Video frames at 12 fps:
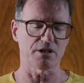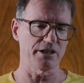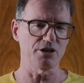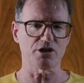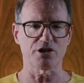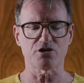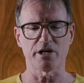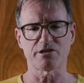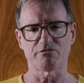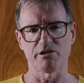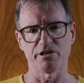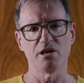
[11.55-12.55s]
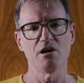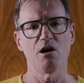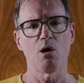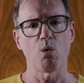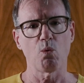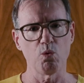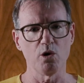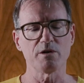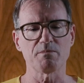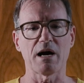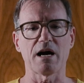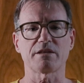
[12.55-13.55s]
I usually try to run
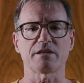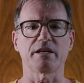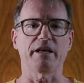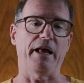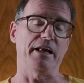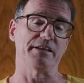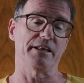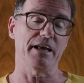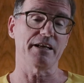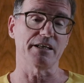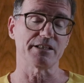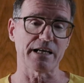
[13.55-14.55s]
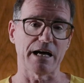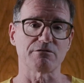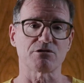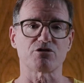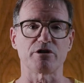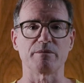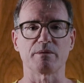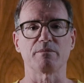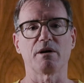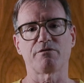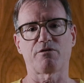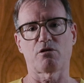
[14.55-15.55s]
one marathon and then I downstream
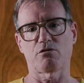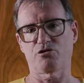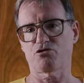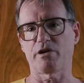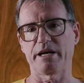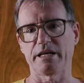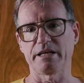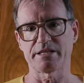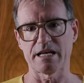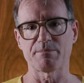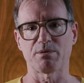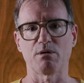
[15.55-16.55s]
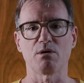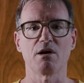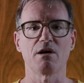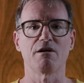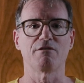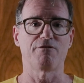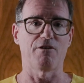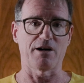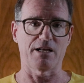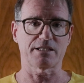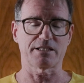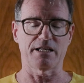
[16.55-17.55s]
them for training, tempo,
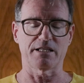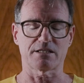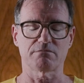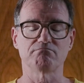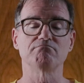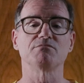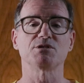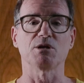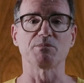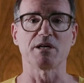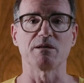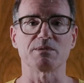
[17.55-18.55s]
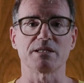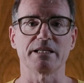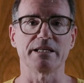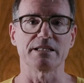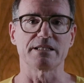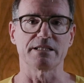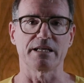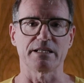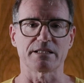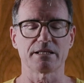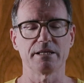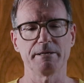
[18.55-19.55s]
fartlek days, sometimes easy
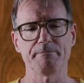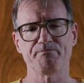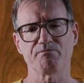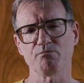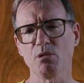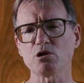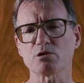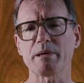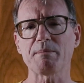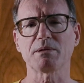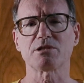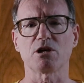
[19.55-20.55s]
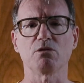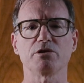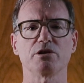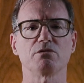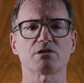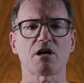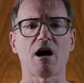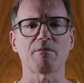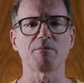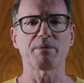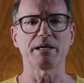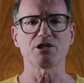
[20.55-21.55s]
days. Most people don't use
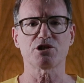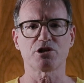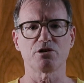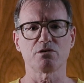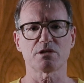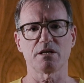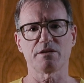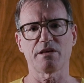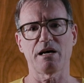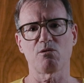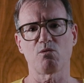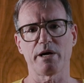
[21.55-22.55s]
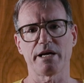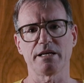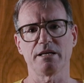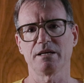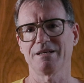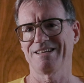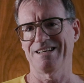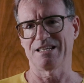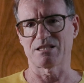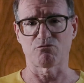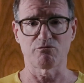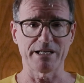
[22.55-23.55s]
carbon plate shoes that way
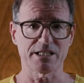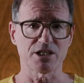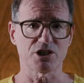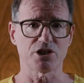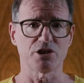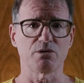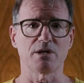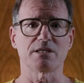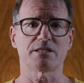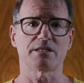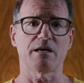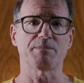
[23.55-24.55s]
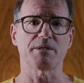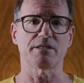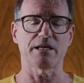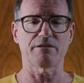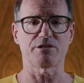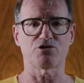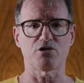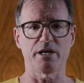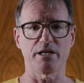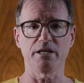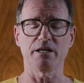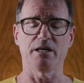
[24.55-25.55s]
as a racing shoe stepped down to
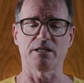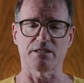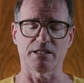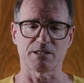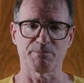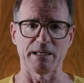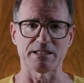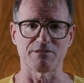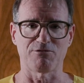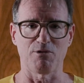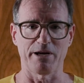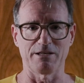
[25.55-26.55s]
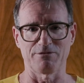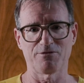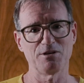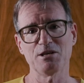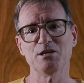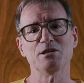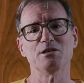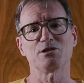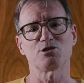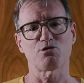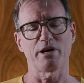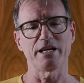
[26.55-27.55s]
training. It's an expensive way of
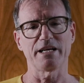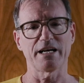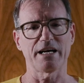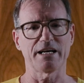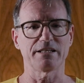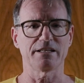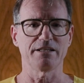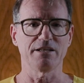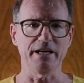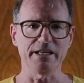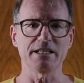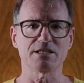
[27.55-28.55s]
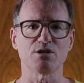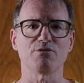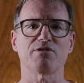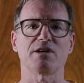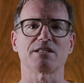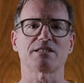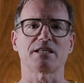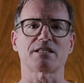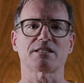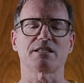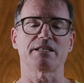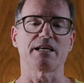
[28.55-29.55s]
training, and the Nike Zoom Fly
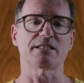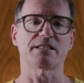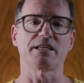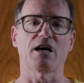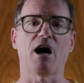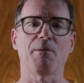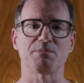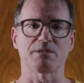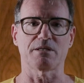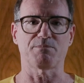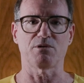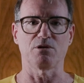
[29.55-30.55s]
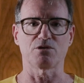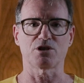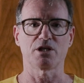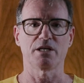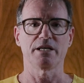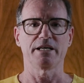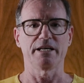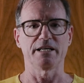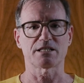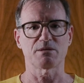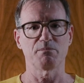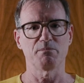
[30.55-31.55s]
6 takes the opposite approach.
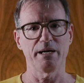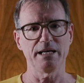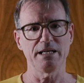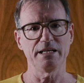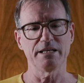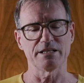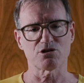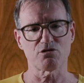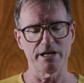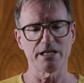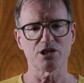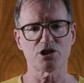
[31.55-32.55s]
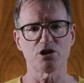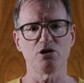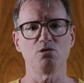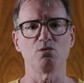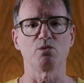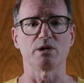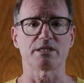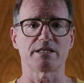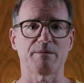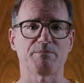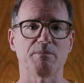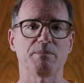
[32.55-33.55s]
It's mainly a training shoe with a
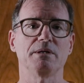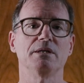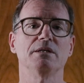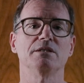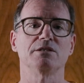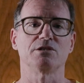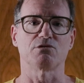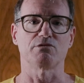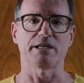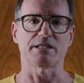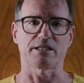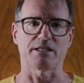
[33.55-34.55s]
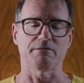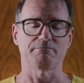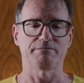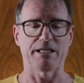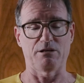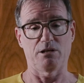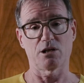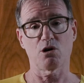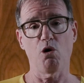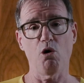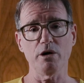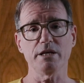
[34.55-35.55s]
step up to racing. Now,
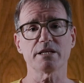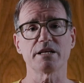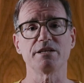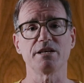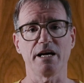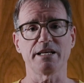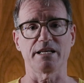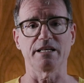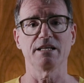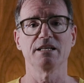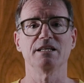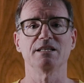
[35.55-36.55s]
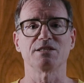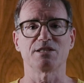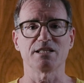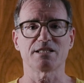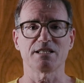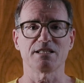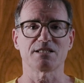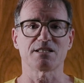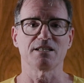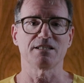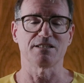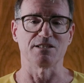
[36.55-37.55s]
according to Nike, this
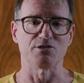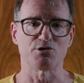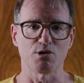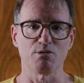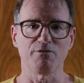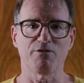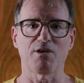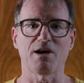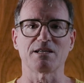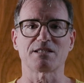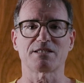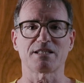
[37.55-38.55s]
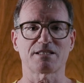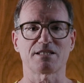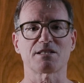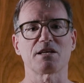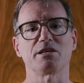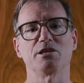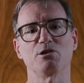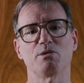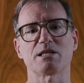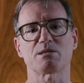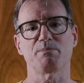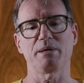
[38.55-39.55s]
is the Zoom Fly 6's
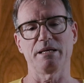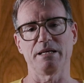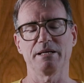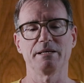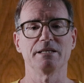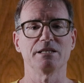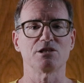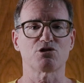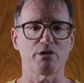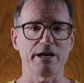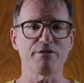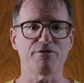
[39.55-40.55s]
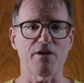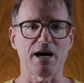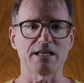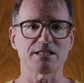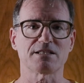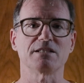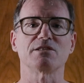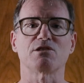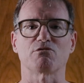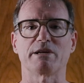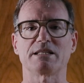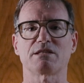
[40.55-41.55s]
USP. Train fast
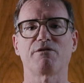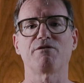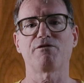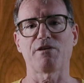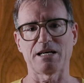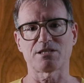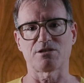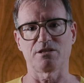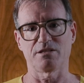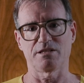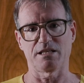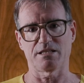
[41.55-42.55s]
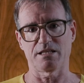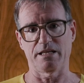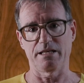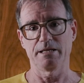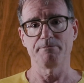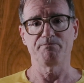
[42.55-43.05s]
to race faster, they say.